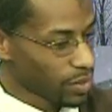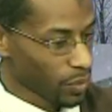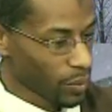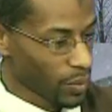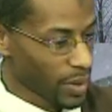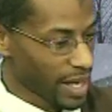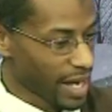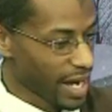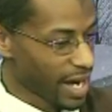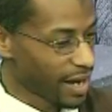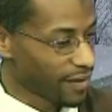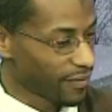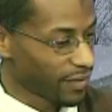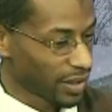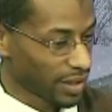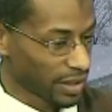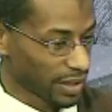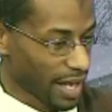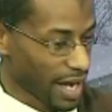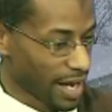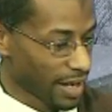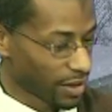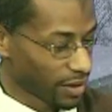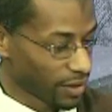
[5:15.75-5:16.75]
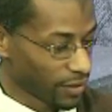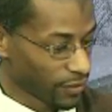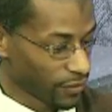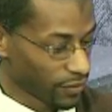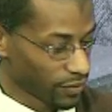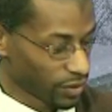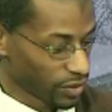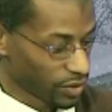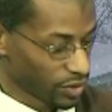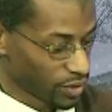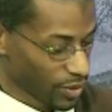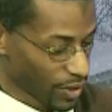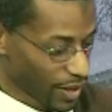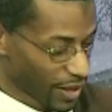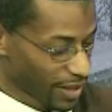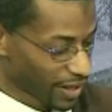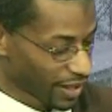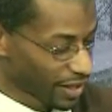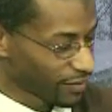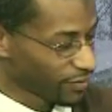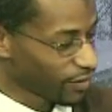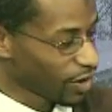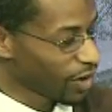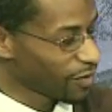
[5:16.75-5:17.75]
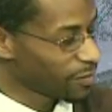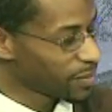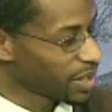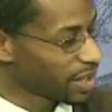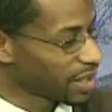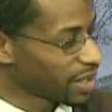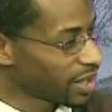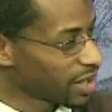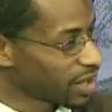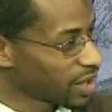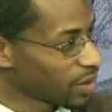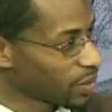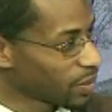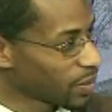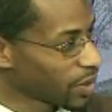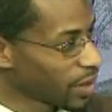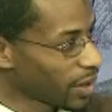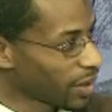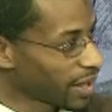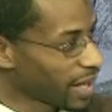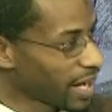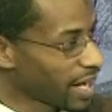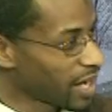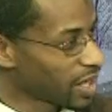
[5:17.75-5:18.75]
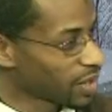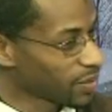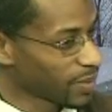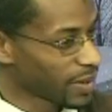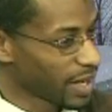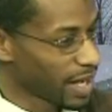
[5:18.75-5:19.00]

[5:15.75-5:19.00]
We have a lot of drug involvement here with our gangs.